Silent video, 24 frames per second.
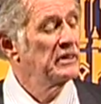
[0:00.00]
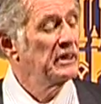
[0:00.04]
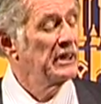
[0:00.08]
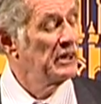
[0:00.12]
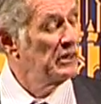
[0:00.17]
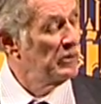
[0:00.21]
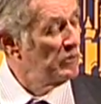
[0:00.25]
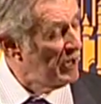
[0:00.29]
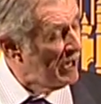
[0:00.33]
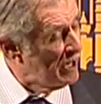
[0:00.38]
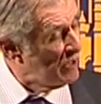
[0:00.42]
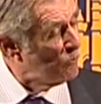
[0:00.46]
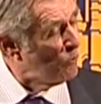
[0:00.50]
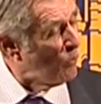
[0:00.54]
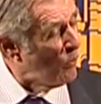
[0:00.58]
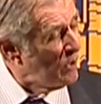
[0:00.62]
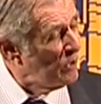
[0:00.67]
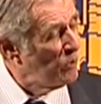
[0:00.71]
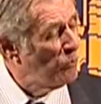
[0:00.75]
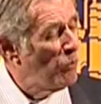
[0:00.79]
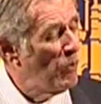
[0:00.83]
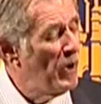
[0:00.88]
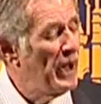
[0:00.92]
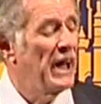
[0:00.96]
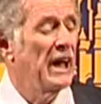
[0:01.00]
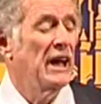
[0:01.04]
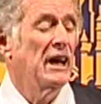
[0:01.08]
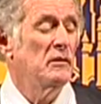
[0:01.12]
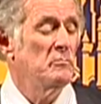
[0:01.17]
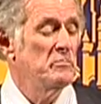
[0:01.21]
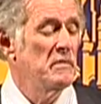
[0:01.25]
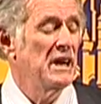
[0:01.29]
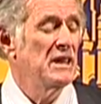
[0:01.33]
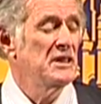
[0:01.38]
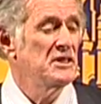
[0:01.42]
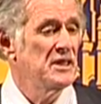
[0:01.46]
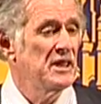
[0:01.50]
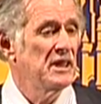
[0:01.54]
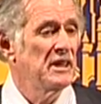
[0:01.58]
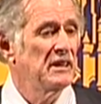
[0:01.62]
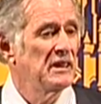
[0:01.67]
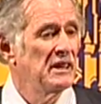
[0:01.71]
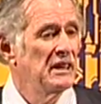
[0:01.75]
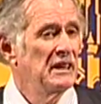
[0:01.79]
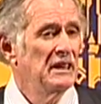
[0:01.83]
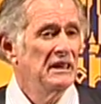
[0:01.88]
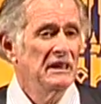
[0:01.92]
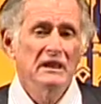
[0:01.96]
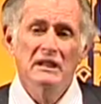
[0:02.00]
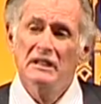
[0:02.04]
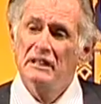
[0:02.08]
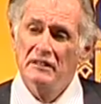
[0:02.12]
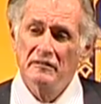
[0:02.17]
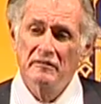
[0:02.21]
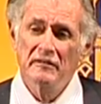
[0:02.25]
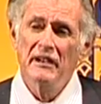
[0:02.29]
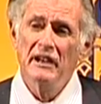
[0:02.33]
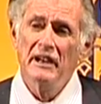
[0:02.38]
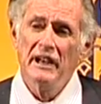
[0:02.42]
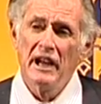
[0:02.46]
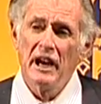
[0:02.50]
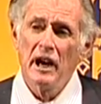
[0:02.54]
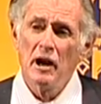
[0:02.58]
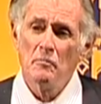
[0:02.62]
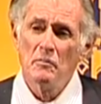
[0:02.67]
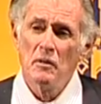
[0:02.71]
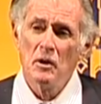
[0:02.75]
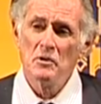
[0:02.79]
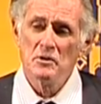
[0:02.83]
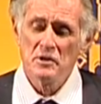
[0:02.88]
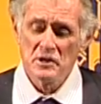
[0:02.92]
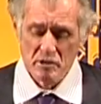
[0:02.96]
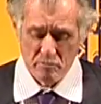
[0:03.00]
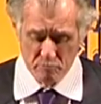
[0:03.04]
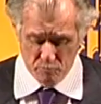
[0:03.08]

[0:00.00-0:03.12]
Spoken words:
in one way, it makes it really our most